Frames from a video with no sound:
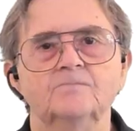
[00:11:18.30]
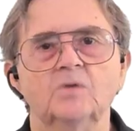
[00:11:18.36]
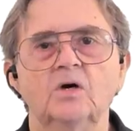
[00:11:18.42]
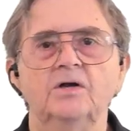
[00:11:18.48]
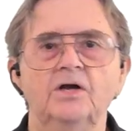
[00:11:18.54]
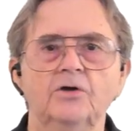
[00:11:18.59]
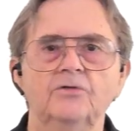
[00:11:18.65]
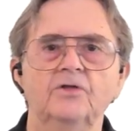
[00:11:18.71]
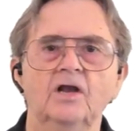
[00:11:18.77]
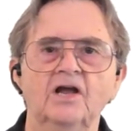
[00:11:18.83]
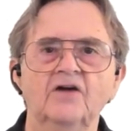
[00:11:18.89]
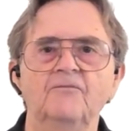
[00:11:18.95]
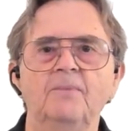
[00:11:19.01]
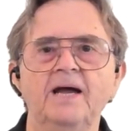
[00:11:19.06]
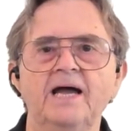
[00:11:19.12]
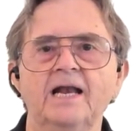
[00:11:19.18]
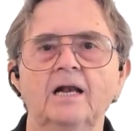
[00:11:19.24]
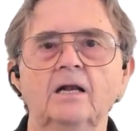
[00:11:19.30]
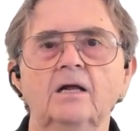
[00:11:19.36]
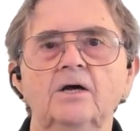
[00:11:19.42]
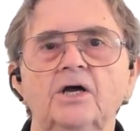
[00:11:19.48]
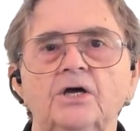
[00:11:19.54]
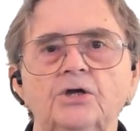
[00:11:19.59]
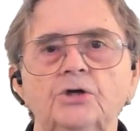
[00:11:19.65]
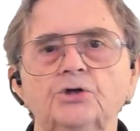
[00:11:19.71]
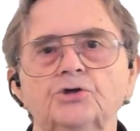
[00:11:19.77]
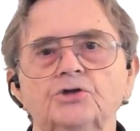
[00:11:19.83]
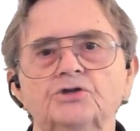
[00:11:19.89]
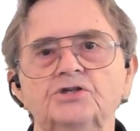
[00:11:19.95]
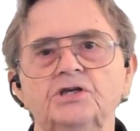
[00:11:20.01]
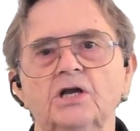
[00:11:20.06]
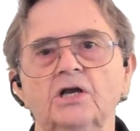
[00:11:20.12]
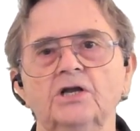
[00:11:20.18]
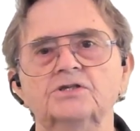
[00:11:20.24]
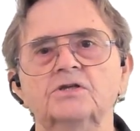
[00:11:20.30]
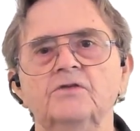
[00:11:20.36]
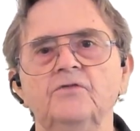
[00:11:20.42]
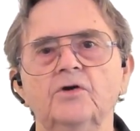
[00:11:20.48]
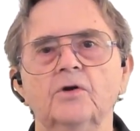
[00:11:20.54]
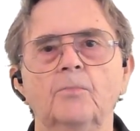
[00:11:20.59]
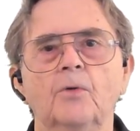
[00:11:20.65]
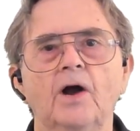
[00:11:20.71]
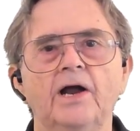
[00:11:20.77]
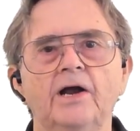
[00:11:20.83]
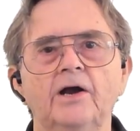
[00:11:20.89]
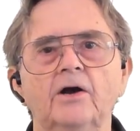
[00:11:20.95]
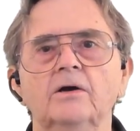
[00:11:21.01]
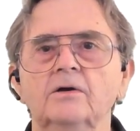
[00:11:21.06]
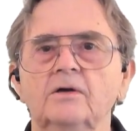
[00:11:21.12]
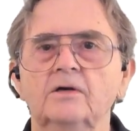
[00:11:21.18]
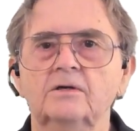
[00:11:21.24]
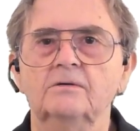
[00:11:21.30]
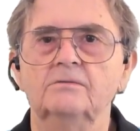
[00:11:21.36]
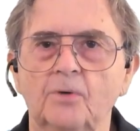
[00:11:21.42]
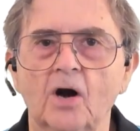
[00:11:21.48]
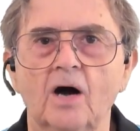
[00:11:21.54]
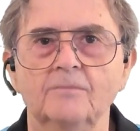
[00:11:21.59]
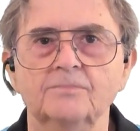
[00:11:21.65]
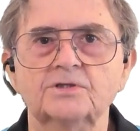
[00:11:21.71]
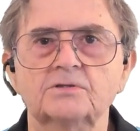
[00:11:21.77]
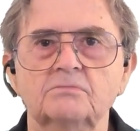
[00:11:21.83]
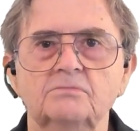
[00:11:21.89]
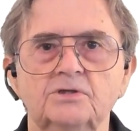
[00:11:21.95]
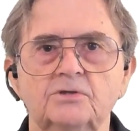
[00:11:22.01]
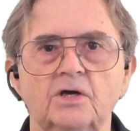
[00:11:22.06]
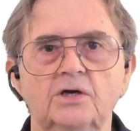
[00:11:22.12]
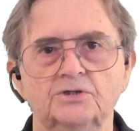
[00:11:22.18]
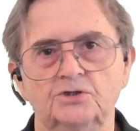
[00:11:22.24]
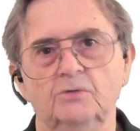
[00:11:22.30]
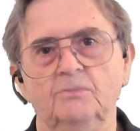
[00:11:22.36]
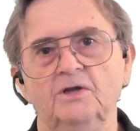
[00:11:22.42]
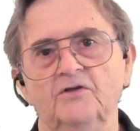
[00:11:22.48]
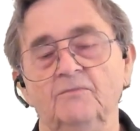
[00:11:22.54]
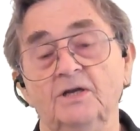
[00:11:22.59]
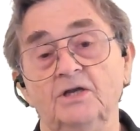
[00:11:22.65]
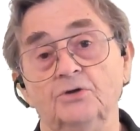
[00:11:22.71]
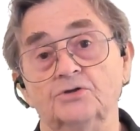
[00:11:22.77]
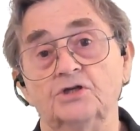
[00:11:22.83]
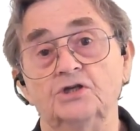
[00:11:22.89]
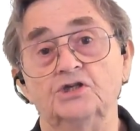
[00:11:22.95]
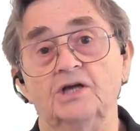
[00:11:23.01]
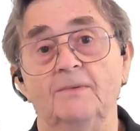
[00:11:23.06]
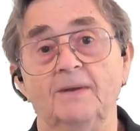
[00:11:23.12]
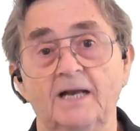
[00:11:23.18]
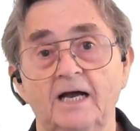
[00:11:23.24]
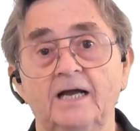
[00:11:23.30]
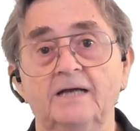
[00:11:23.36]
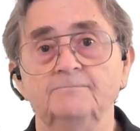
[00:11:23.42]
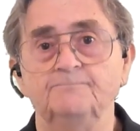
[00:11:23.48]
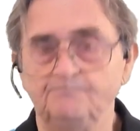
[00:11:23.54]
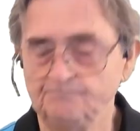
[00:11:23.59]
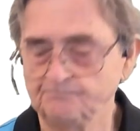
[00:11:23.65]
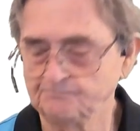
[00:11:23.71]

Well, here in the left panel, you should see a list of your prior prompts, assuming you've been using Gemini.